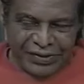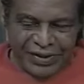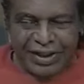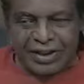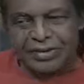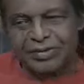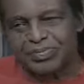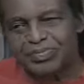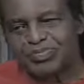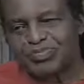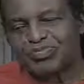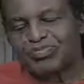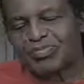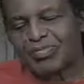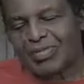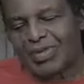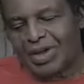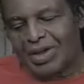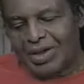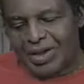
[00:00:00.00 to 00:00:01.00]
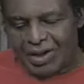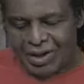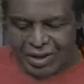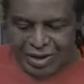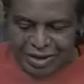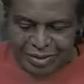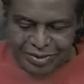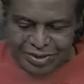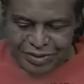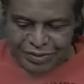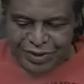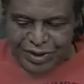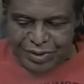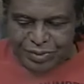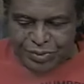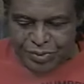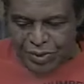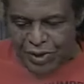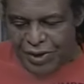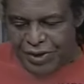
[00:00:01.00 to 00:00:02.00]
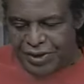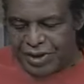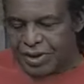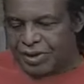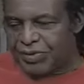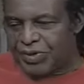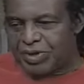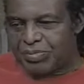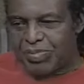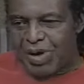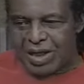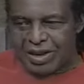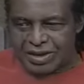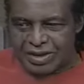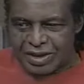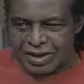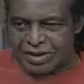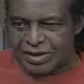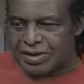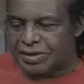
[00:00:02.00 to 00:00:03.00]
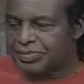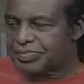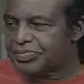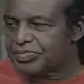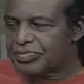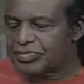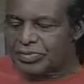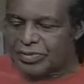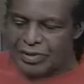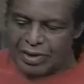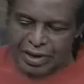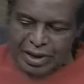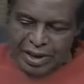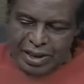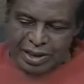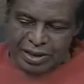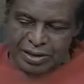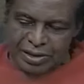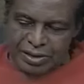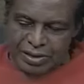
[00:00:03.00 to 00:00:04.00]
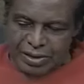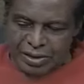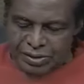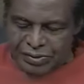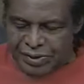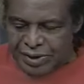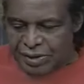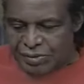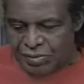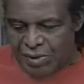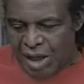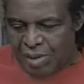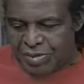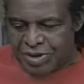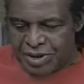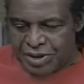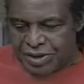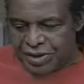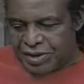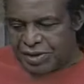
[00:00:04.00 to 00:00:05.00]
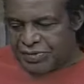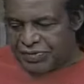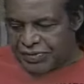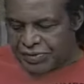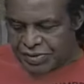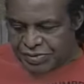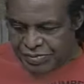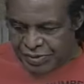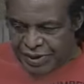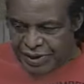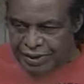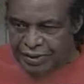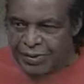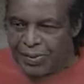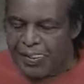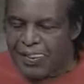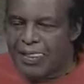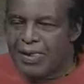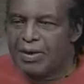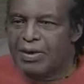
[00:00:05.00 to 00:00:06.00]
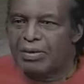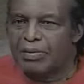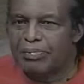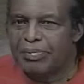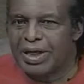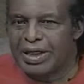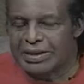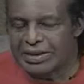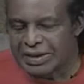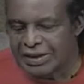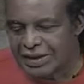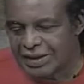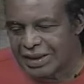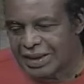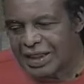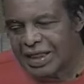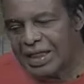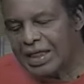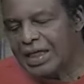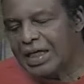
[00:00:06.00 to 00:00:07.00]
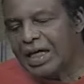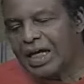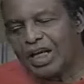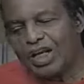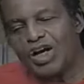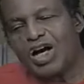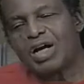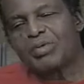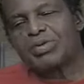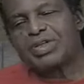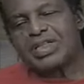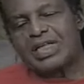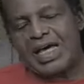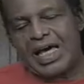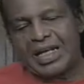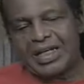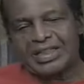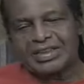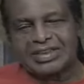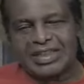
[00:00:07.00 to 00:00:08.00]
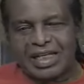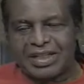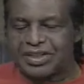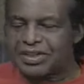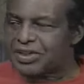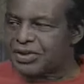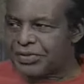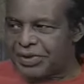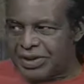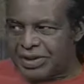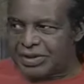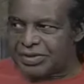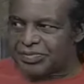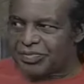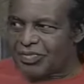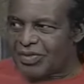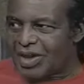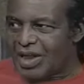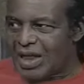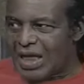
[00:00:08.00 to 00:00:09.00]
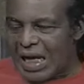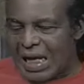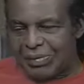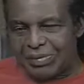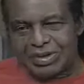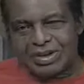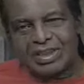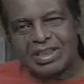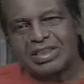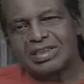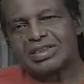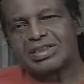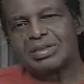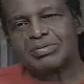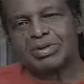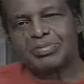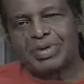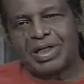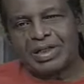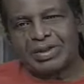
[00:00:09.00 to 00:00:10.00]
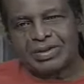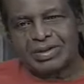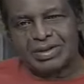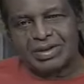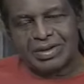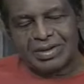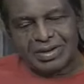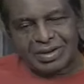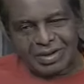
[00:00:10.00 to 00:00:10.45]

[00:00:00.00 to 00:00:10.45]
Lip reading: the Great. He was a great warrior, a great politician, and a great robber and thief as well. But along with Alexander the Great, I would teach them about